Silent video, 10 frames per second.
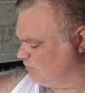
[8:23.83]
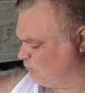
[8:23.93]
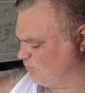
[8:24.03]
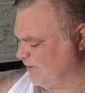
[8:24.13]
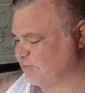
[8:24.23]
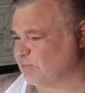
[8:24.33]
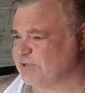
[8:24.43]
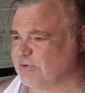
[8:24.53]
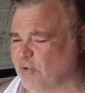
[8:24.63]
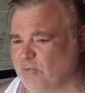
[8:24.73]
especially when
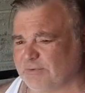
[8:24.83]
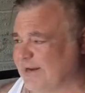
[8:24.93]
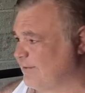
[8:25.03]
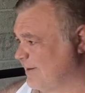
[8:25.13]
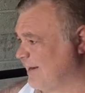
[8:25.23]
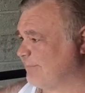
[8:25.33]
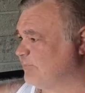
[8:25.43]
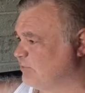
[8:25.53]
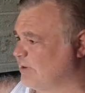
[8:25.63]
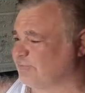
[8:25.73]
you go now. And I'm
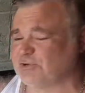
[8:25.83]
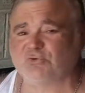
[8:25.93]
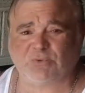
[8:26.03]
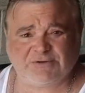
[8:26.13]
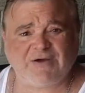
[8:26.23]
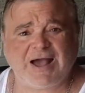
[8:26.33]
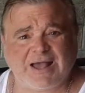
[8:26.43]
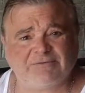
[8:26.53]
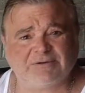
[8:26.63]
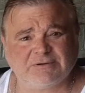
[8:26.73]
doing it on
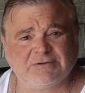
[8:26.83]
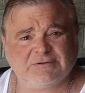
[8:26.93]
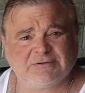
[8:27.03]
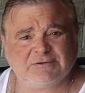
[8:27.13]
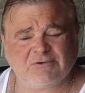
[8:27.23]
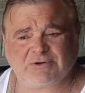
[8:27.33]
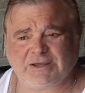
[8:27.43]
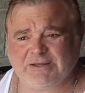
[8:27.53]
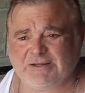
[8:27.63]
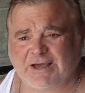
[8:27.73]
225.
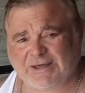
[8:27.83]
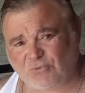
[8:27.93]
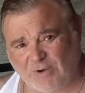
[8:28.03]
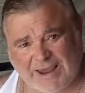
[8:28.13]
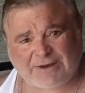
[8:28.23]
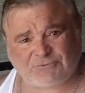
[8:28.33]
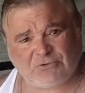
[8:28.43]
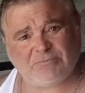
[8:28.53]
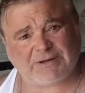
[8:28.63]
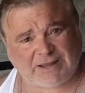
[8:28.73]
Okay, I don't have
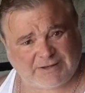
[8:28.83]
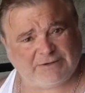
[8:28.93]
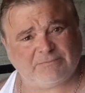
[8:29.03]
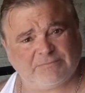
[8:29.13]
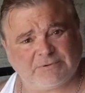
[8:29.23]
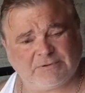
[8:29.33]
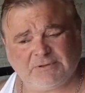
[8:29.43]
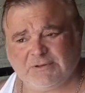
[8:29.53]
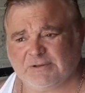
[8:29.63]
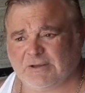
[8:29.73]
to, but I
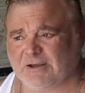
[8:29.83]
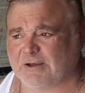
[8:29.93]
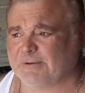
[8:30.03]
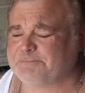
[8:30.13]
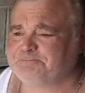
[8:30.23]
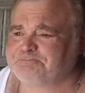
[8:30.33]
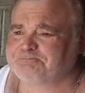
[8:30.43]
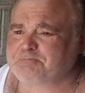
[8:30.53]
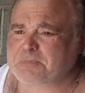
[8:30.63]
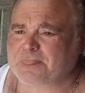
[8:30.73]
am.
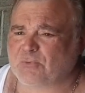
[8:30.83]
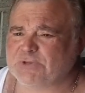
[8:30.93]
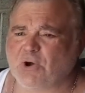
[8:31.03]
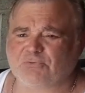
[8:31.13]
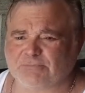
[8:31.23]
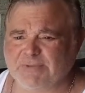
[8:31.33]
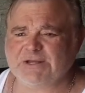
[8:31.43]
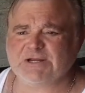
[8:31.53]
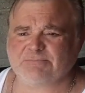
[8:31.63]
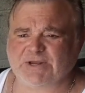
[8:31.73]
When you go to
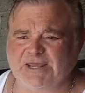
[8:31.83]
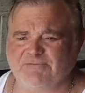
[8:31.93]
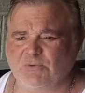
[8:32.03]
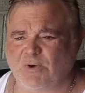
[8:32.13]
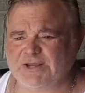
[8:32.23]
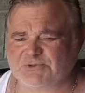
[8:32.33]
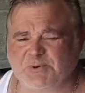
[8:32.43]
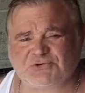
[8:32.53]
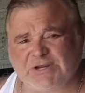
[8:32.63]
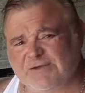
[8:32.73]
medium to heavy weight,
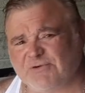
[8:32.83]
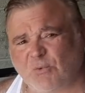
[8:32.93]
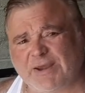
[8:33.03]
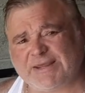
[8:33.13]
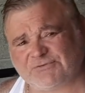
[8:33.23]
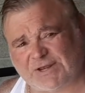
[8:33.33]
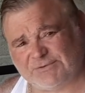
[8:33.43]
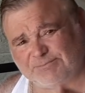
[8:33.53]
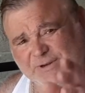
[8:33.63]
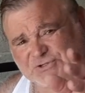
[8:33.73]
especially heavy weight, as I
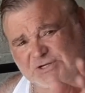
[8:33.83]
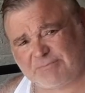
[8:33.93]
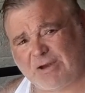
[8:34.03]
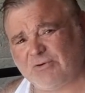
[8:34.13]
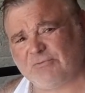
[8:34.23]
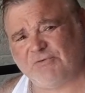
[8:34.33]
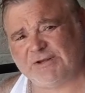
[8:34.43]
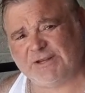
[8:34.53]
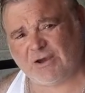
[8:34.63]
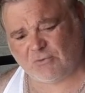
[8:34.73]
mentioned in my other
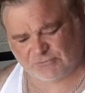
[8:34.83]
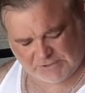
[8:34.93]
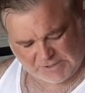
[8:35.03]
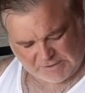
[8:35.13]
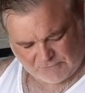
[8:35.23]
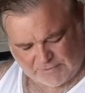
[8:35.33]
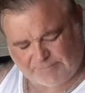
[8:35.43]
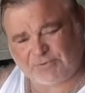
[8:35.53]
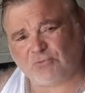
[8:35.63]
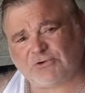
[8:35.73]
videos,
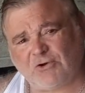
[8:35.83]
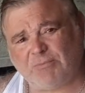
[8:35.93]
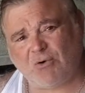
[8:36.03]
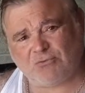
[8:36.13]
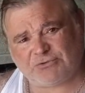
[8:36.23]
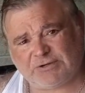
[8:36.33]
wrap those elbows,